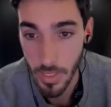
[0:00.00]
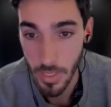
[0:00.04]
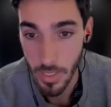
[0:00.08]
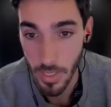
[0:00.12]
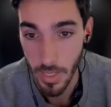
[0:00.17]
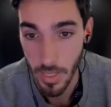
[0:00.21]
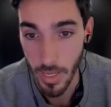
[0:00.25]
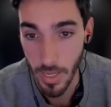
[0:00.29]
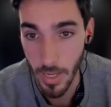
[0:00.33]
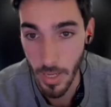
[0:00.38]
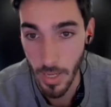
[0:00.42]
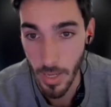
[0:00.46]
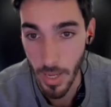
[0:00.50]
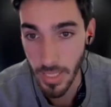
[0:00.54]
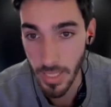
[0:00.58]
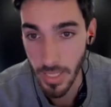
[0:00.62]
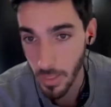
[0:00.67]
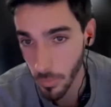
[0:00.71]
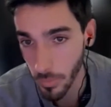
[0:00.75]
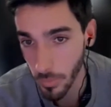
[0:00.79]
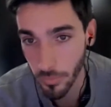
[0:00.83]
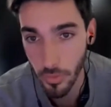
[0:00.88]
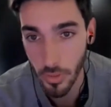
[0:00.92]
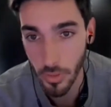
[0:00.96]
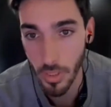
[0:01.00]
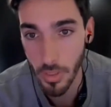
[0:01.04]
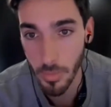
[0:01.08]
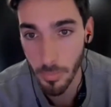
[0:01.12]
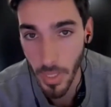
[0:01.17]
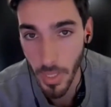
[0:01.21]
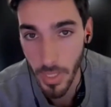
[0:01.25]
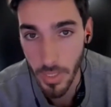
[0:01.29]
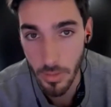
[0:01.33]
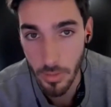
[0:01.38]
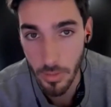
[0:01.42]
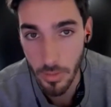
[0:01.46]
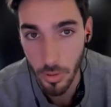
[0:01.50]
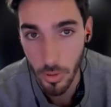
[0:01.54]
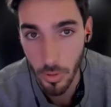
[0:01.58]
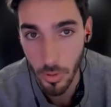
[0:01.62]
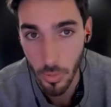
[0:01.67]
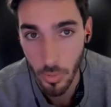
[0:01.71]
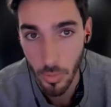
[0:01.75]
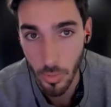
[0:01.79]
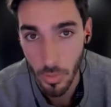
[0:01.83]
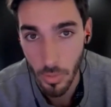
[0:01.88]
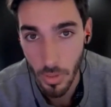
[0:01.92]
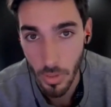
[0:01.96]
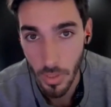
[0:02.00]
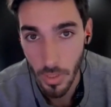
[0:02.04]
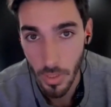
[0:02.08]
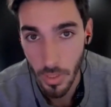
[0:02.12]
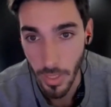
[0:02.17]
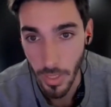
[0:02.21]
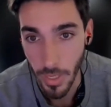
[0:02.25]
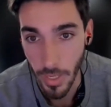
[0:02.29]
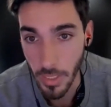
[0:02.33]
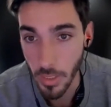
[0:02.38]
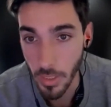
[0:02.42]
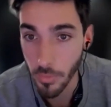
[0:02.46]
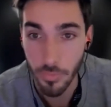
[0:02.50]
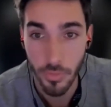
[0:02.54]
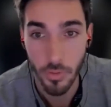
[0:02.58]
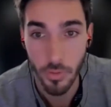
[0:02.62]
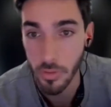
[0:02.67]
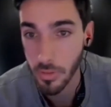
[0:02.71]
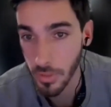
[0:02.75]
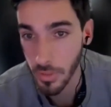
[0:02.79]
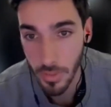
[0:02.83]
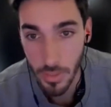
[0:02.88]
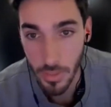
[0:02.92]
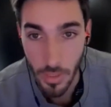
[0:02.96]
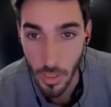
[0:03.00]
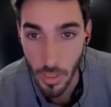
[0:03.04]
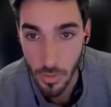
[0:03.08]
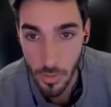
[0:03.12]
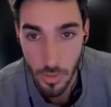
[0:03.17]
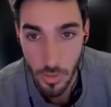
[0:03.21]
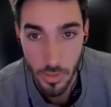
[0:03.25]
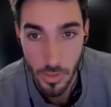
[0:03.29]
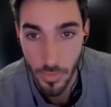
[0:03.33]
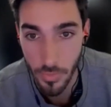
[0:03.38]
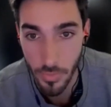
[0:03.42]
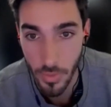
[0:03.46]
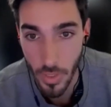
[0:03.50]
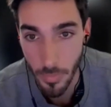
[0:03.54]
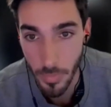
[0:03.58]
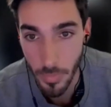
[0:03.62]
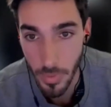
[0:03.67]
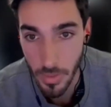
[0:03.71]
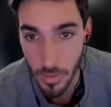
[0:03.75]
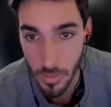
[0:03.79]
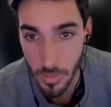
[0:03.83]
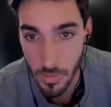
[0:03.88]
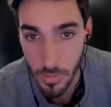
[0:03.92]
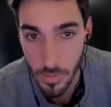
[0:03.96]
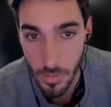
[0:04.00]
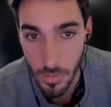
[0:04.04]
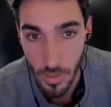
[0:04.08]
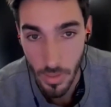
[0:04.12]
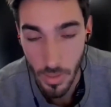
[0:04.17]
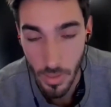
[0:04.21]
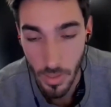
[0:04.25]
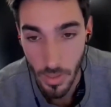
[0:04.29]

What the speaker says: And then if you combine the two, and if you've seen hundreds of companies,